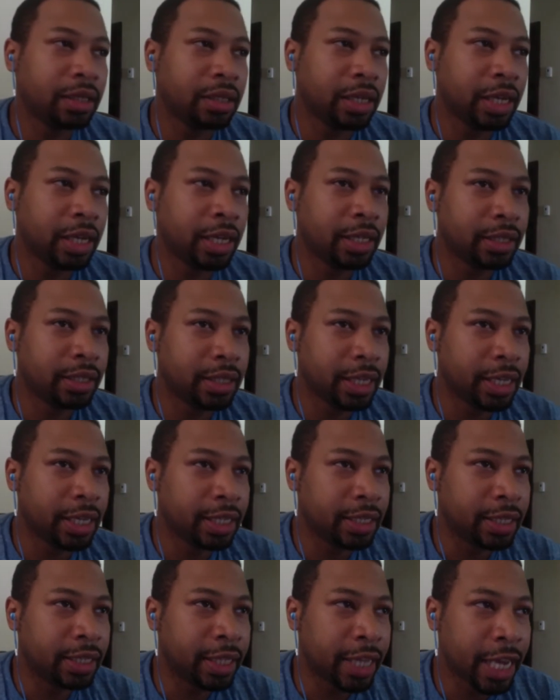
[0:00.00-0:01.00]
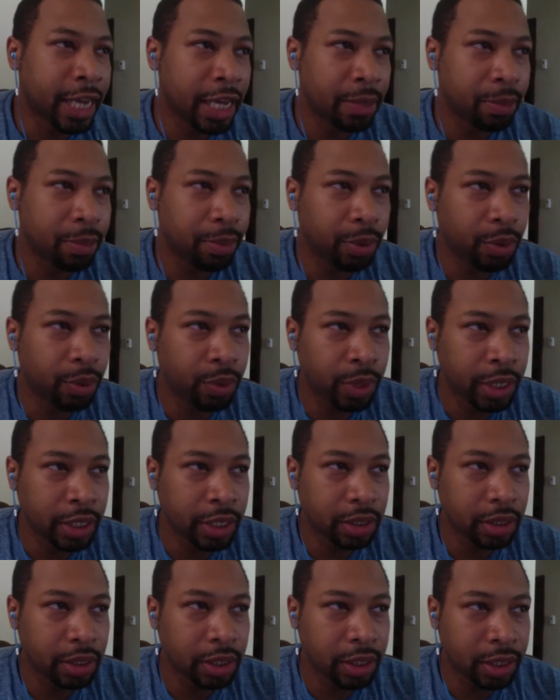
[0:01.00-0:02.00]
at, at that
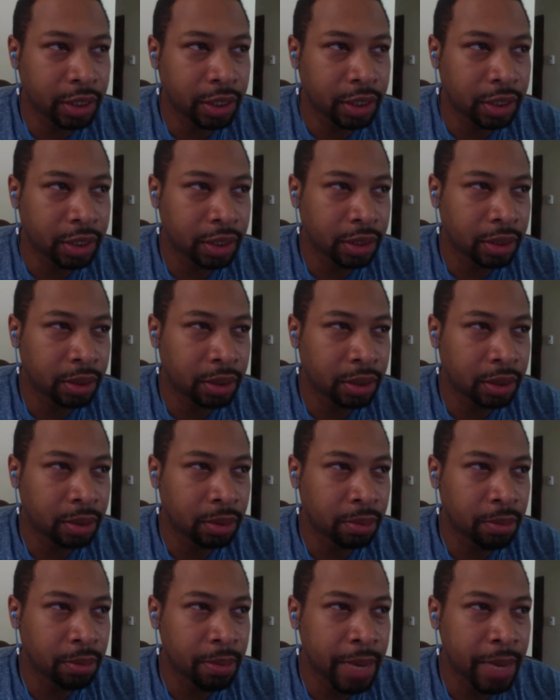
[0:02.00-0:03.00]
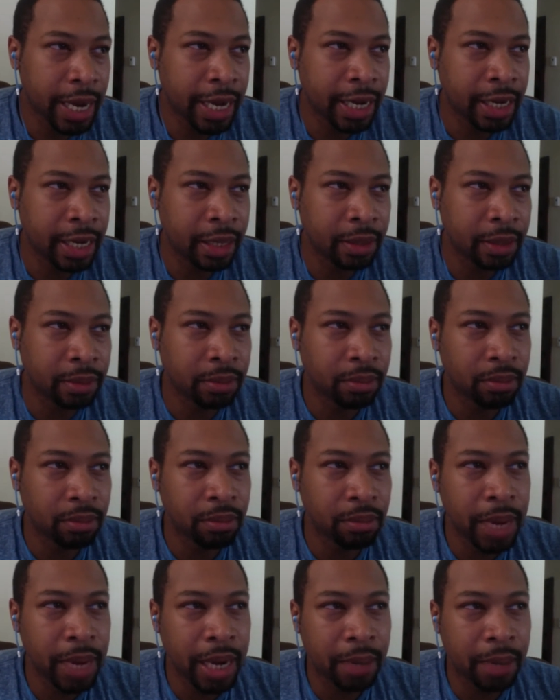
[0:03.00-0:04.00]
point, um, my
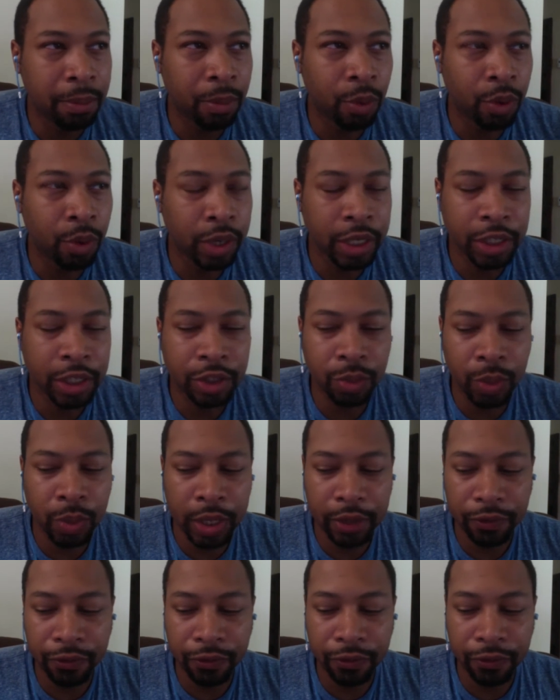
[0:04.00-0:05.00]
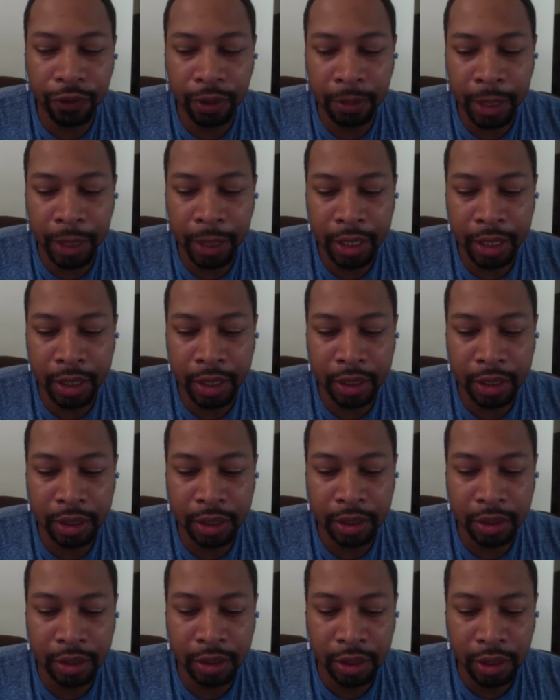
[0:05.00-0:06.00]
my mortgage went from
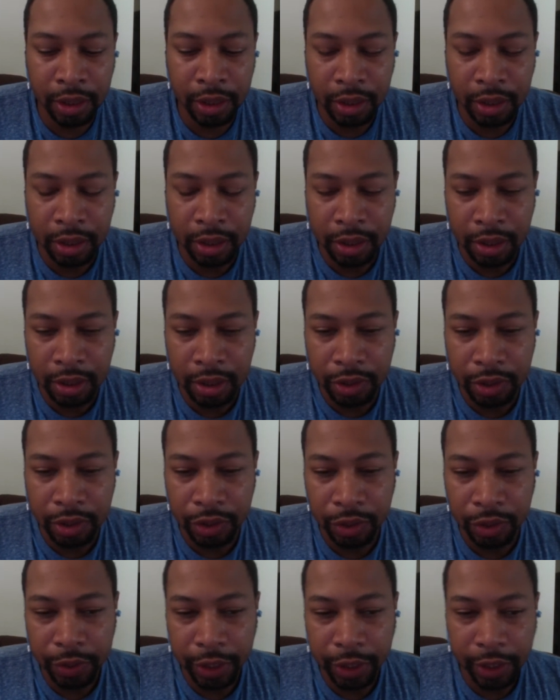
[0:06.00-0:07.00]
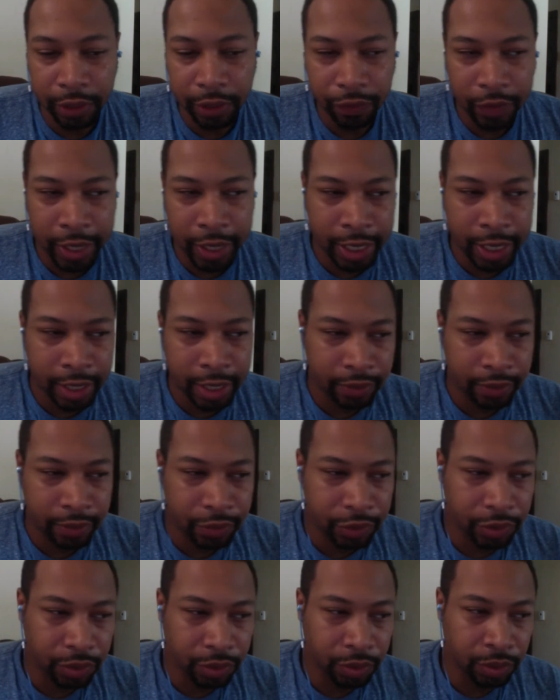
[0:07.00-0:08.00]
uh, two thirty five
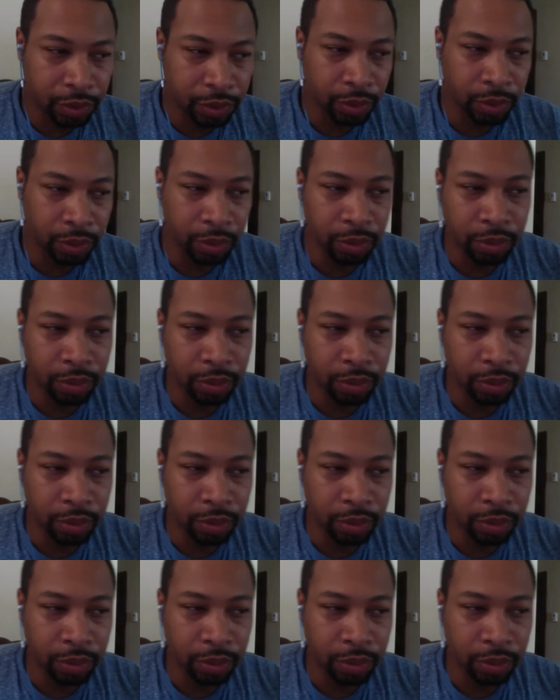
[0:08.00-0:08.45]
to